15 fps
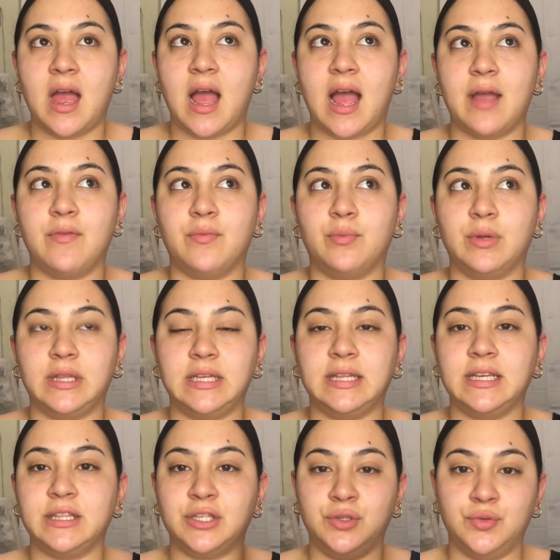I really
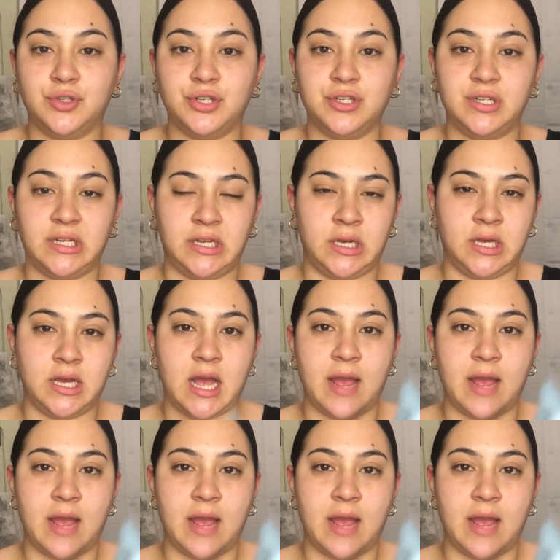like the Neutrogena,